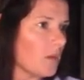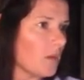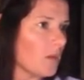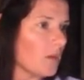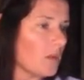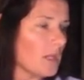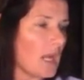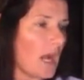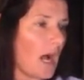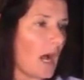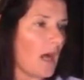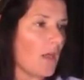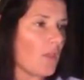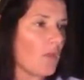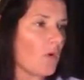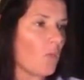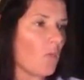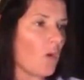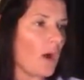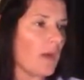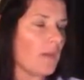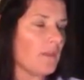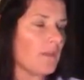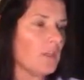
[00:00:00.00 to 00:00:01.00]
the other
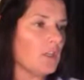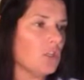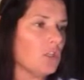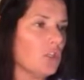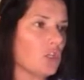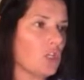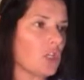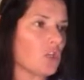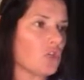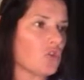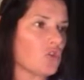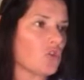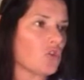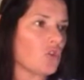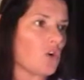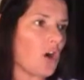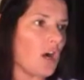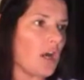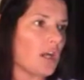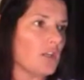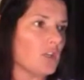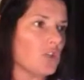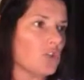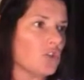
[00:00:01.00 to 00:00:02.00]
one that you can
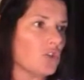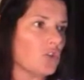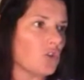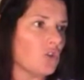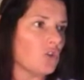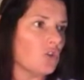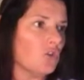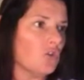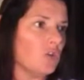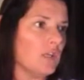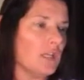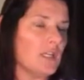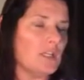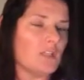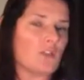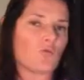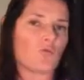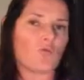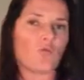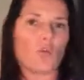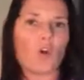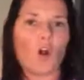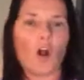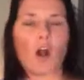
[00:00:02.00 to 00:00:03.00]
try and do is
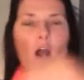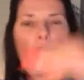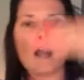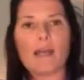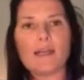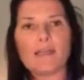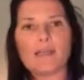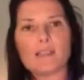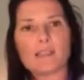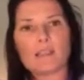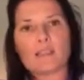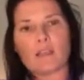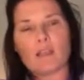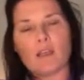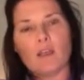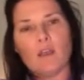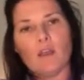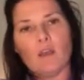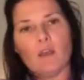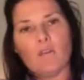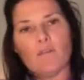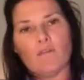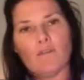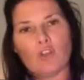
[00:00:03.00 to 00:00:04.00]
rise
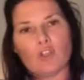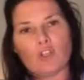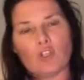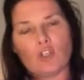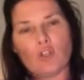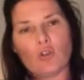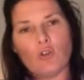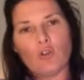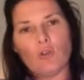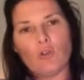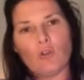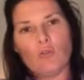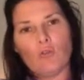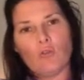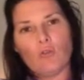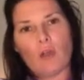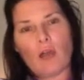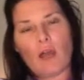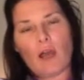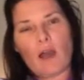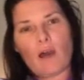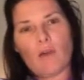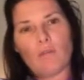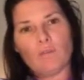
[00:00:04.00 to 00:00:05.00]
for two,
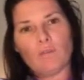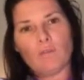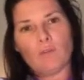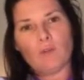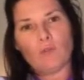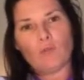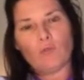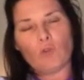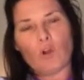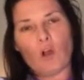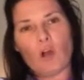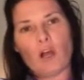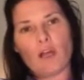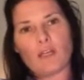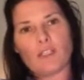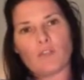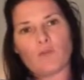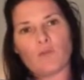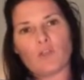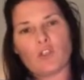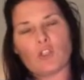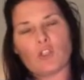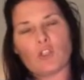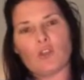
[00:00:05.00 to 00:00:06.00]
um, rise
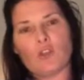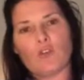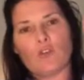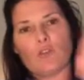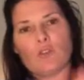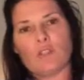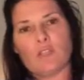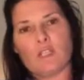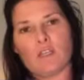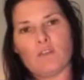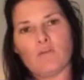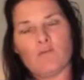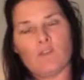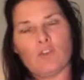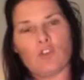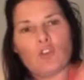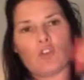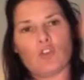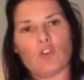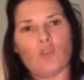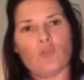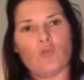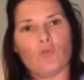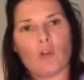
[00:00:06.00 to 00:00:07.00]
for two, sit for
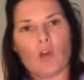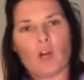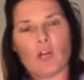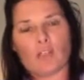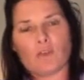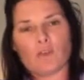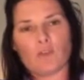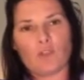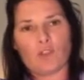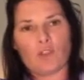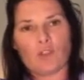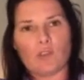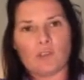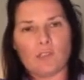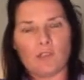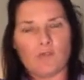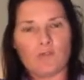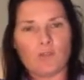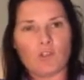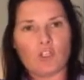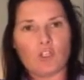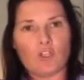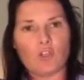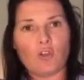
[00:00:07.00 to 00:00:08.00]
two, rise for two, sit
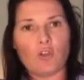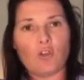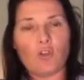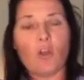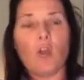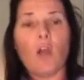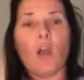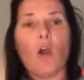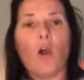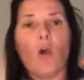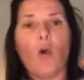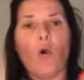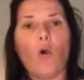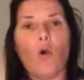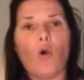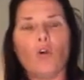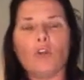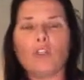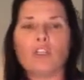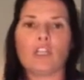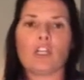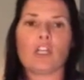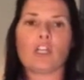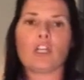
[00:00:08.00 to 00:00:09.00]
for two.
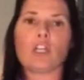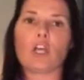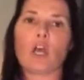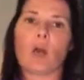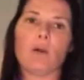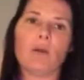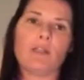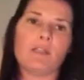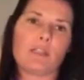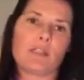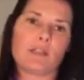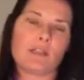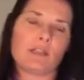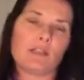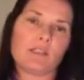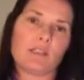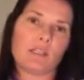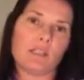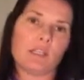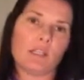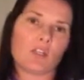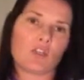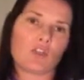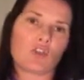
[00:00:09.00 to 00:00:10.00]
Or you can go into the
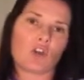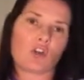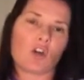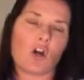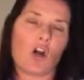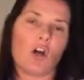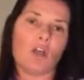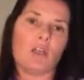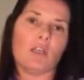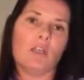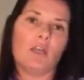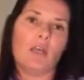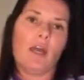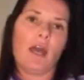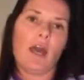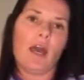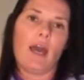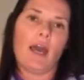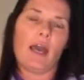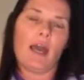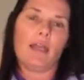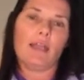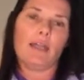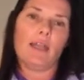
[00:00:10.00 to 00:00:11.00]
sitting trot
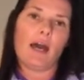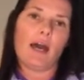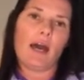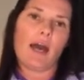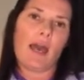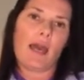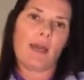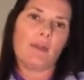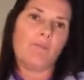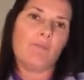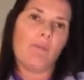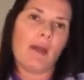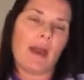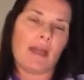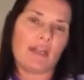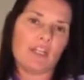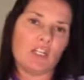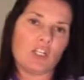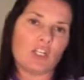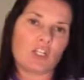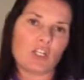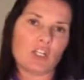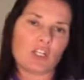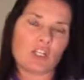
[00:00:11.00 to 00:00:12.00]
and uh, and
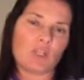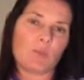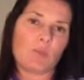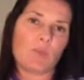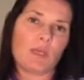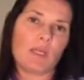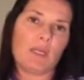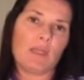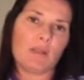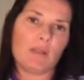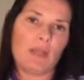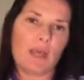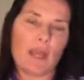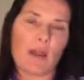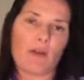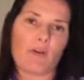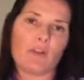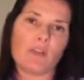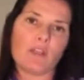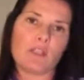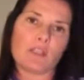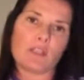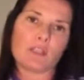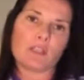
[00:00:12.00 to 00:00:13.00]
manage the speed there
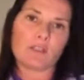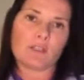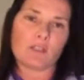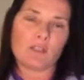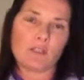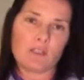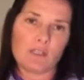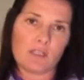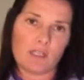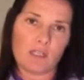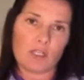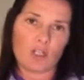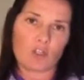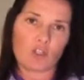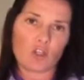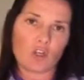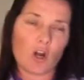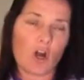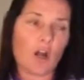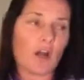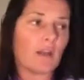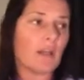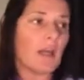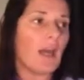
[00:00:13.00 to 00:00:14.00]
in the sitting
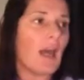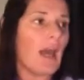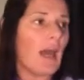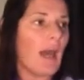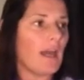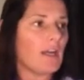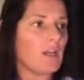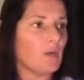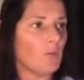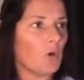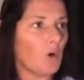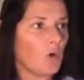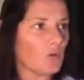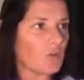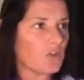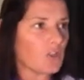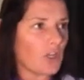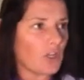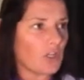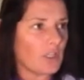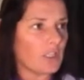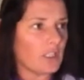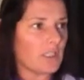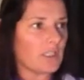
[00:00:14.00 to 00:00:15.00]
trot. And I'm
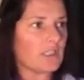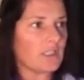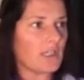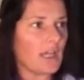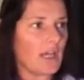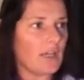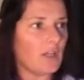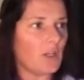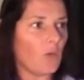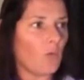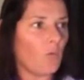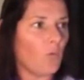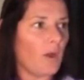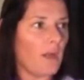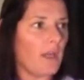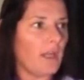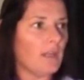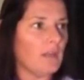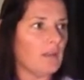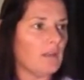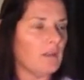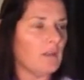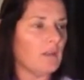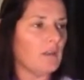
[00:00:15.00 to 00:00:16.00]
also going to say that
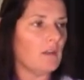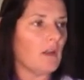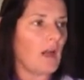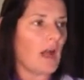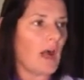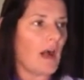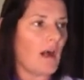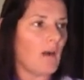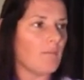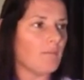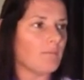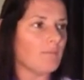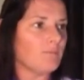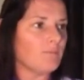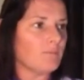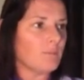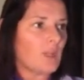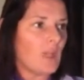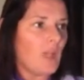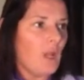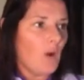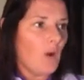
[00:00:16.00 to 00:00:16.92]
when um,